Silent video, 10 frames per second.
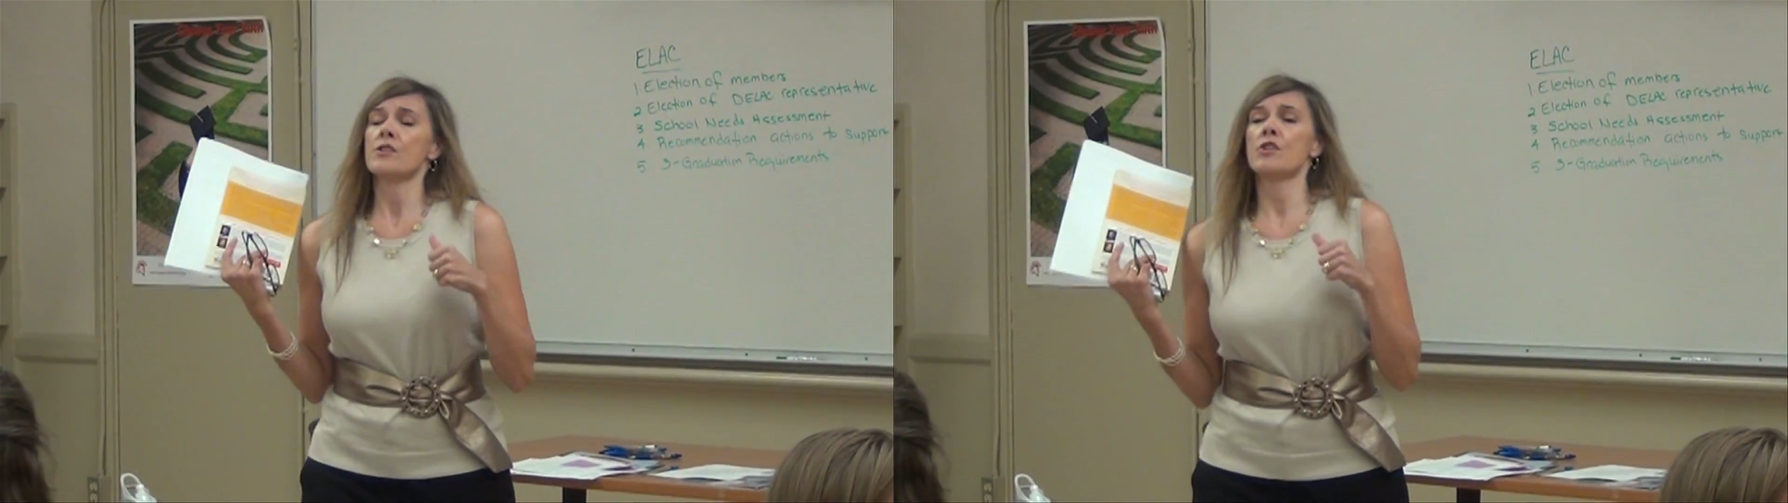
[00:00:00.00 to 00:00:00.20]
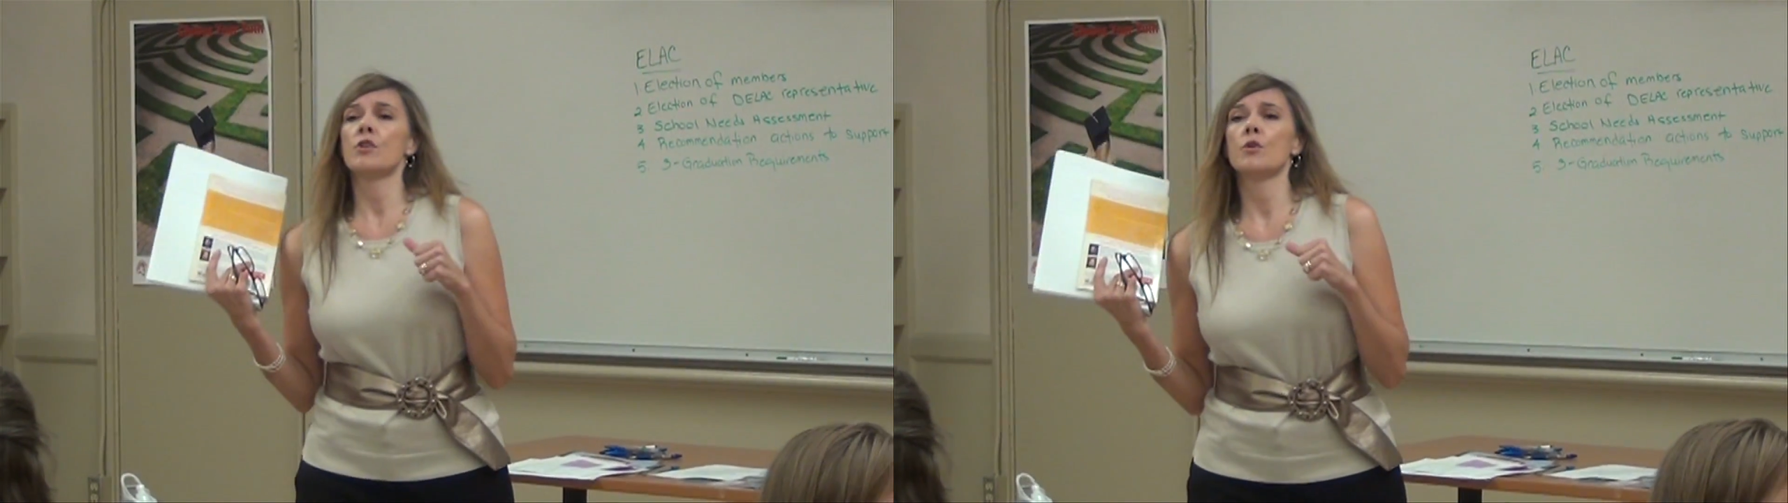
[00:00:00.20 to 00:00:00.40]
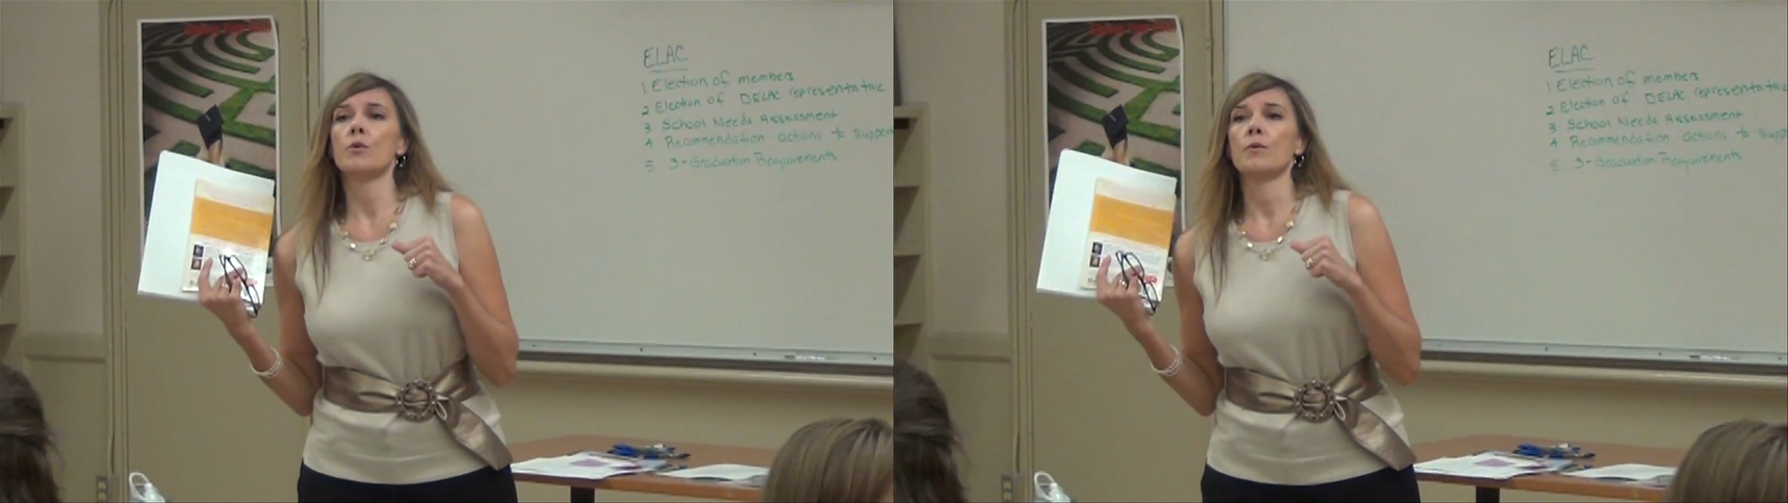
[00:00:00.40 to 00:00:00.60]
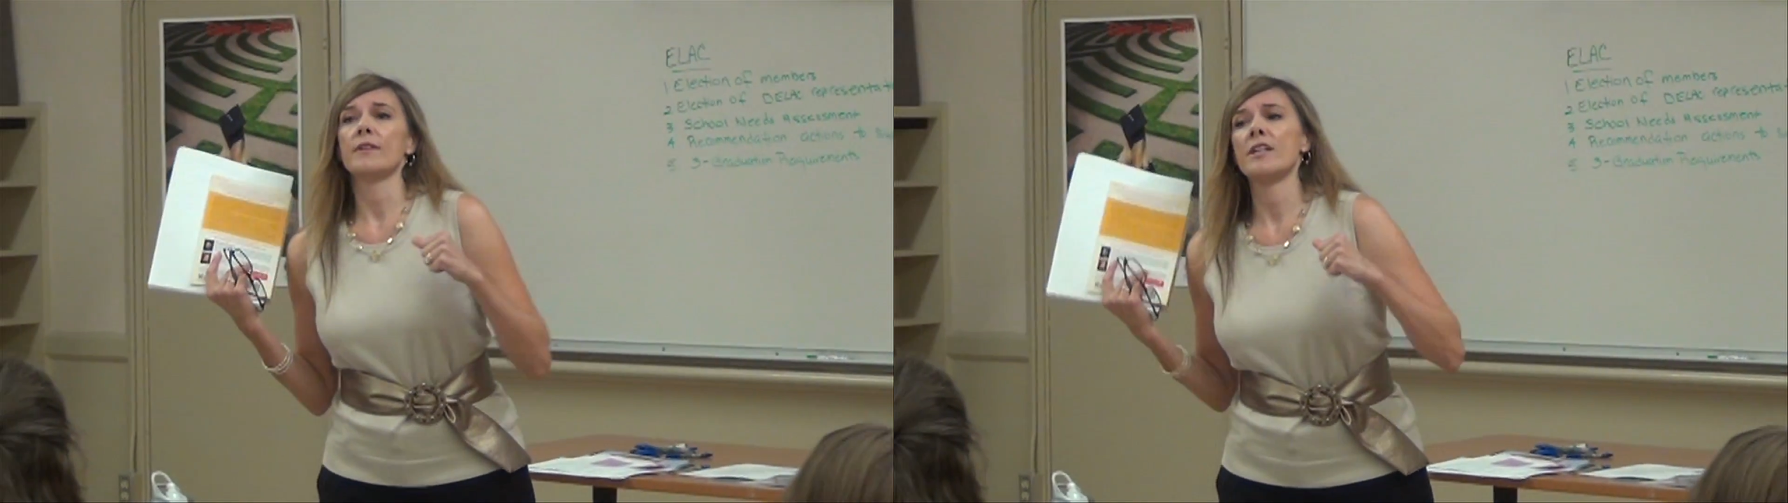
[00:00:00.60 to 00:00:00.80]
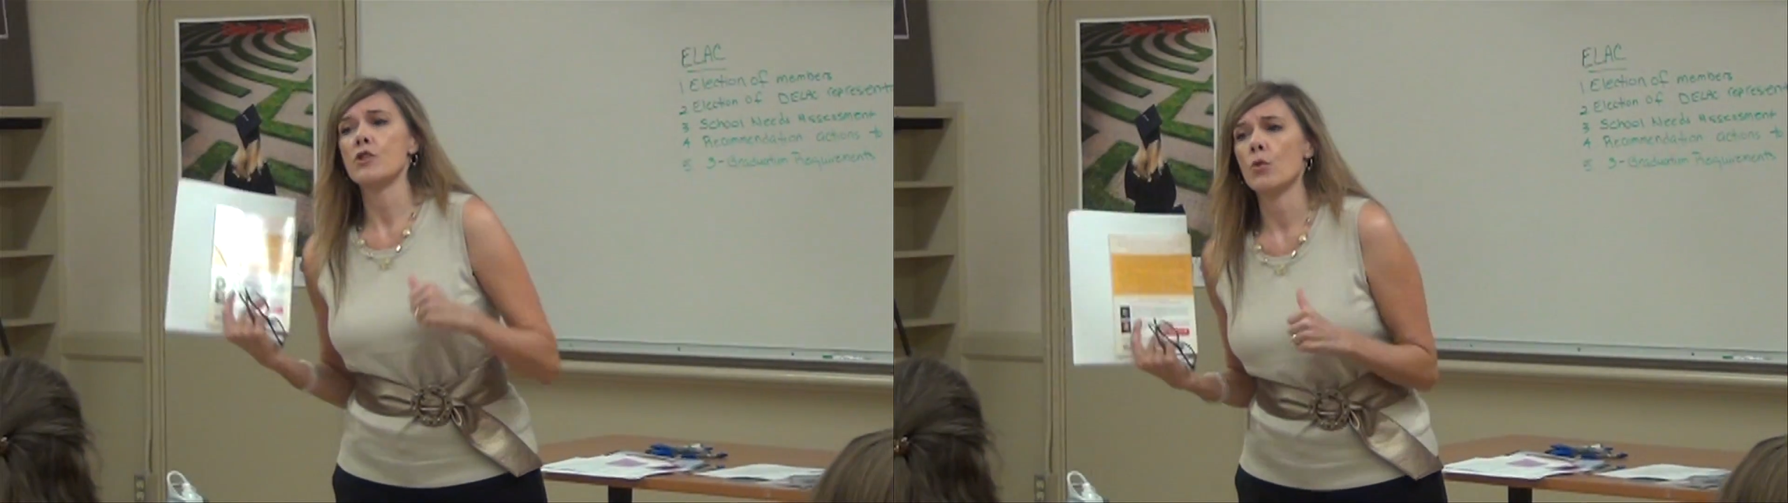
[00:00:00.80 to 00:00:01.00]
to
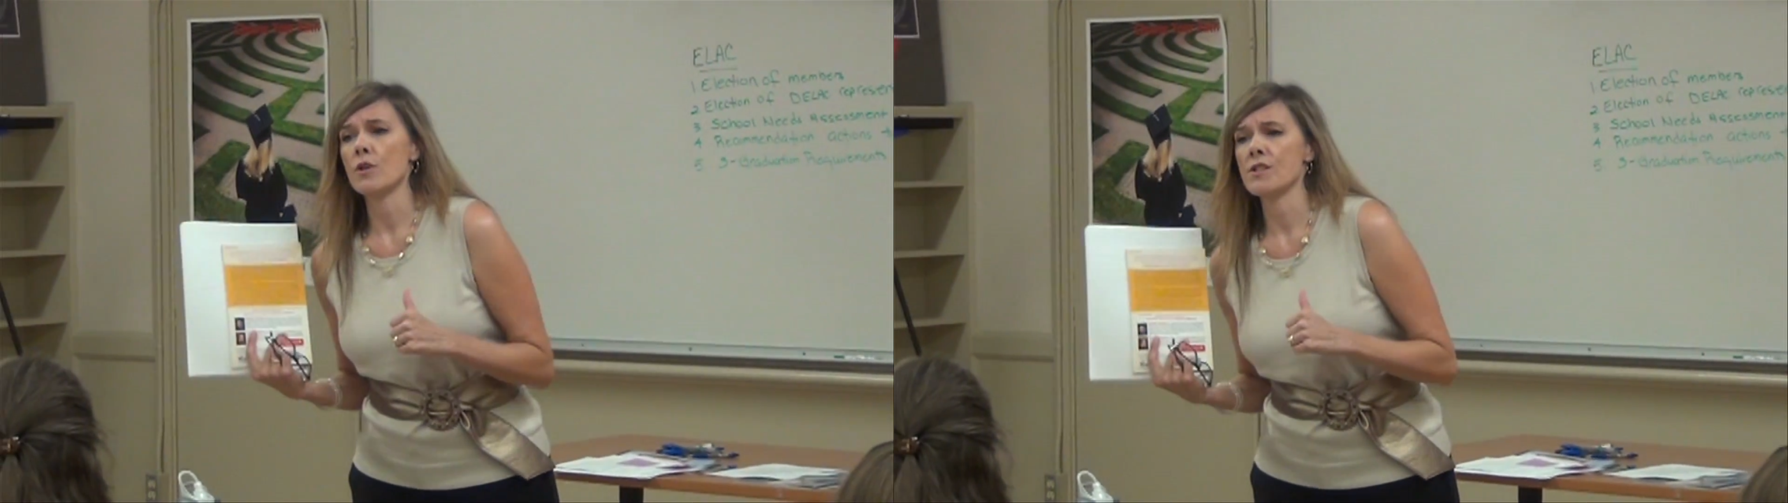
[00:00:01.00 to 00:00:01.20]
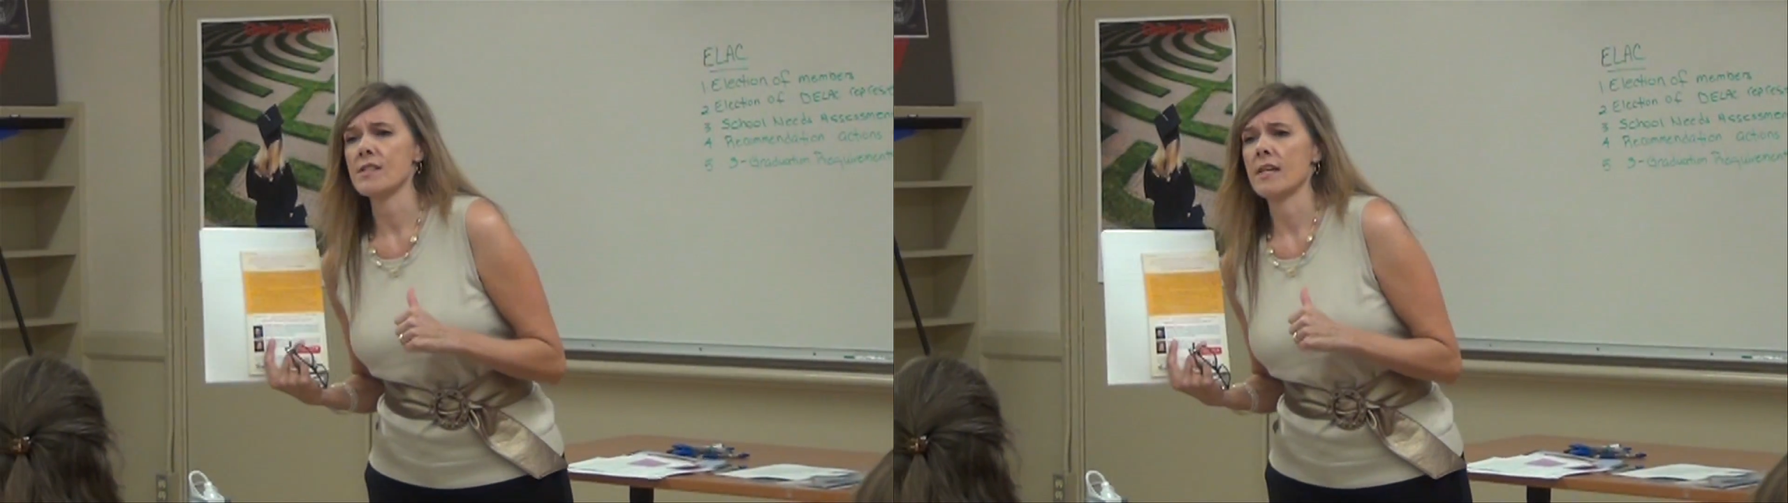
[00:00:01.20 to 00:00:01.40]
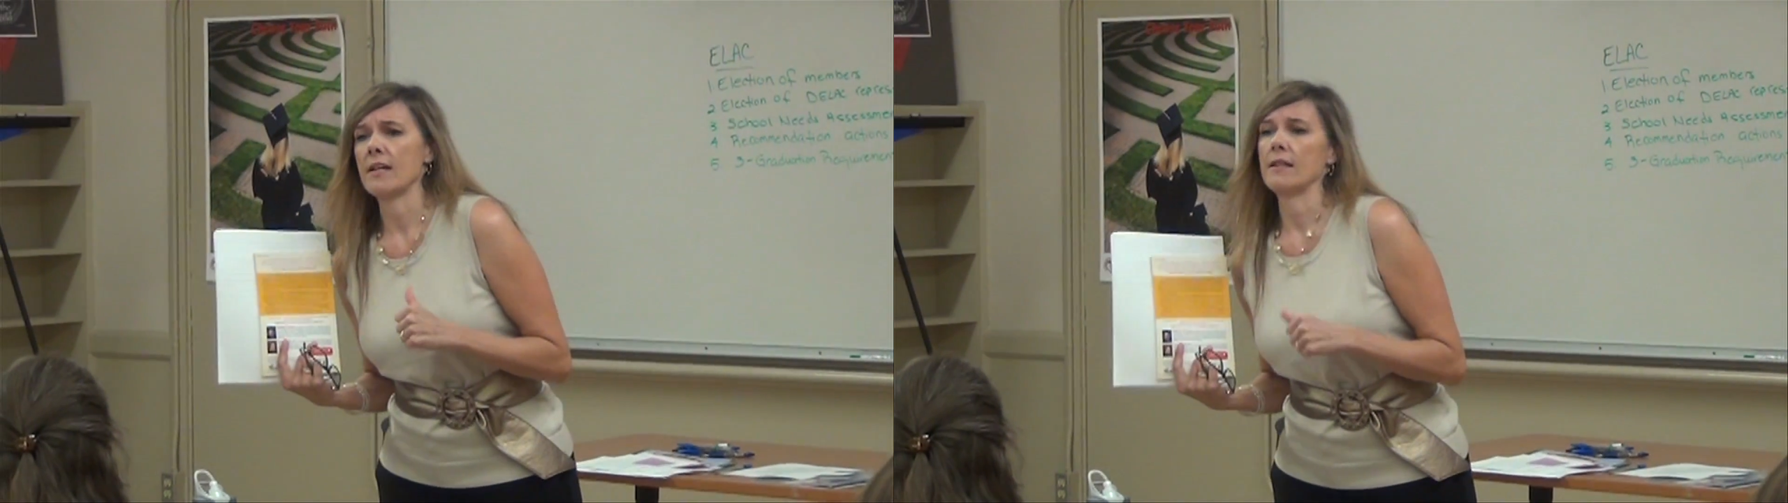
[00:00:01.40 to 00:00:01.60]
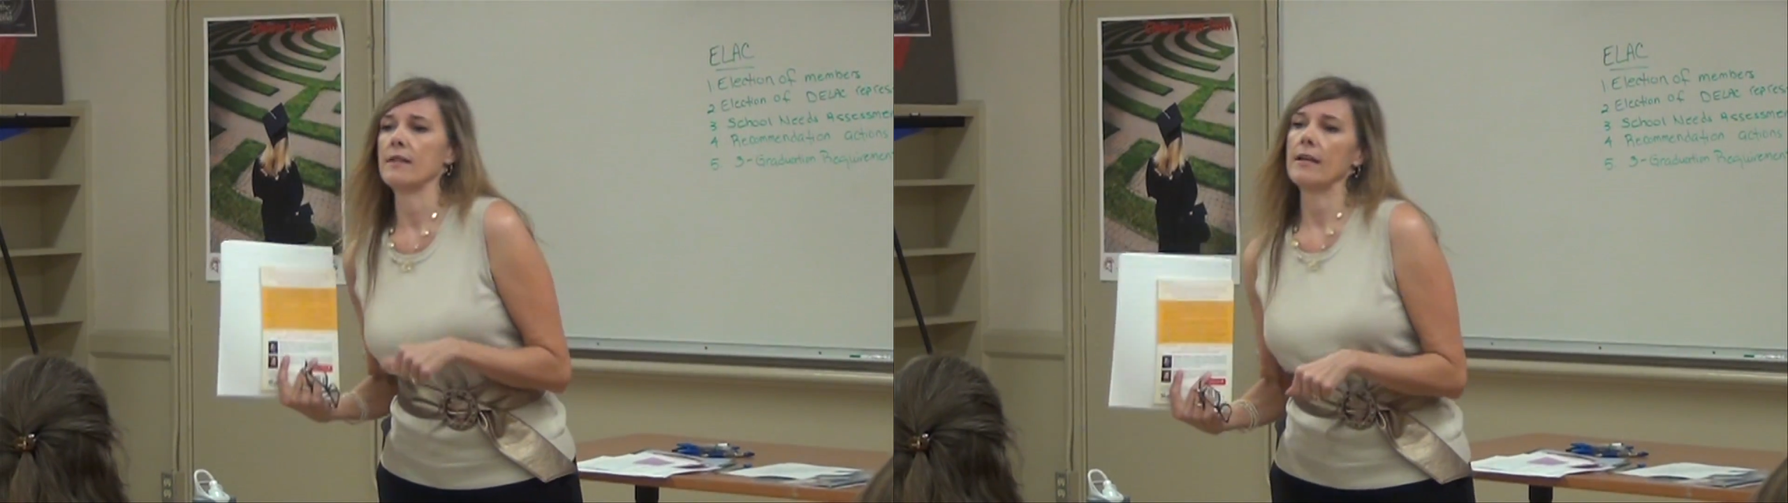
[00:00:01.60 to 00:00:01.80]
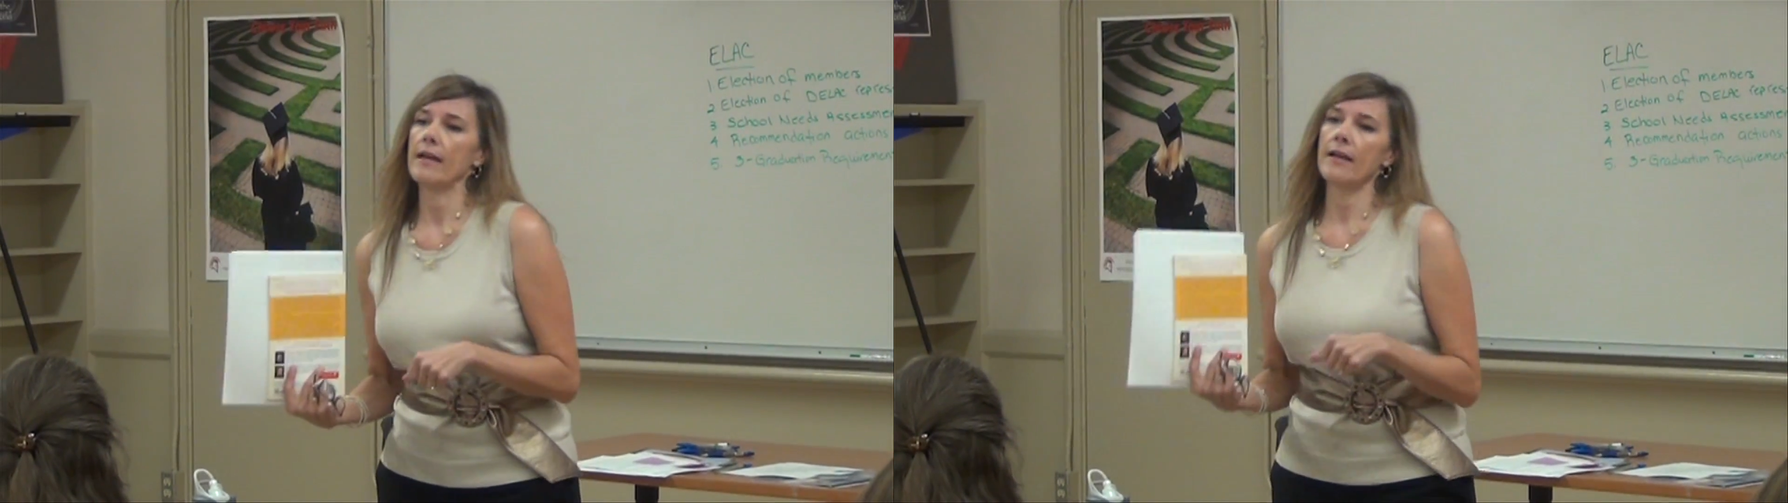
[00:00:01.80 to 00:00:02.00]
get chores done